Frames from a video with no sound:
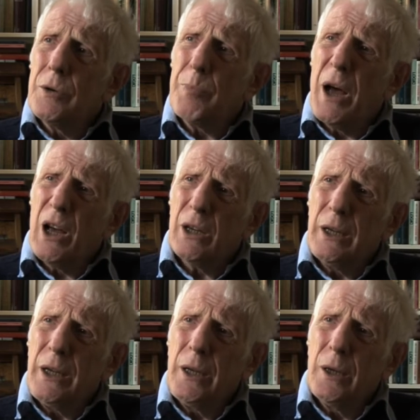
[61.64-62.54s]
and
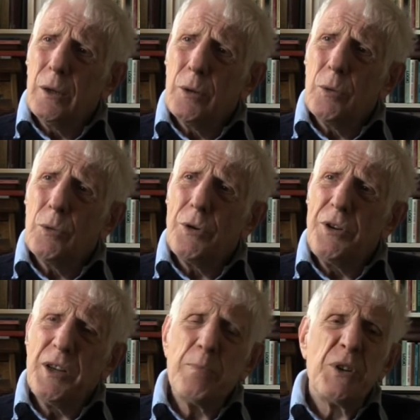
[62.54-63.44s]
partly
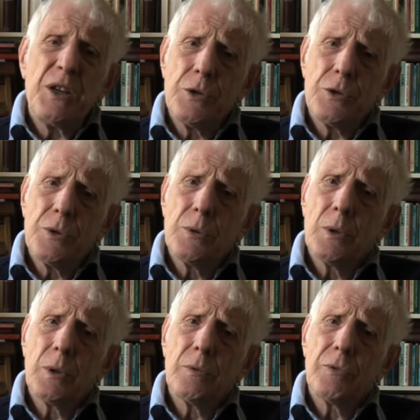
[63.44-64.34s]
dipped into
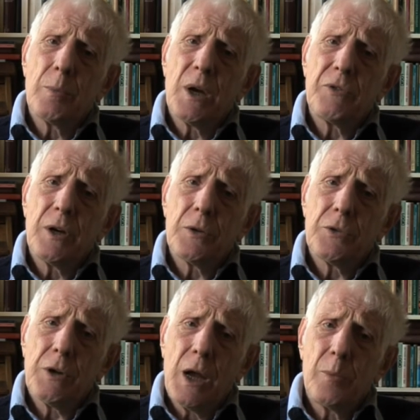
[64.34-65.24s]
from my
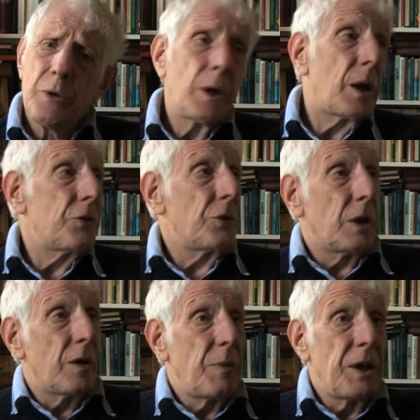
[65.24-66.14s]
father's library. I
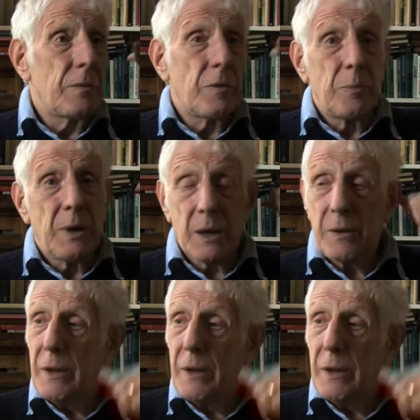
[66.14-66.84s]
still have many of them back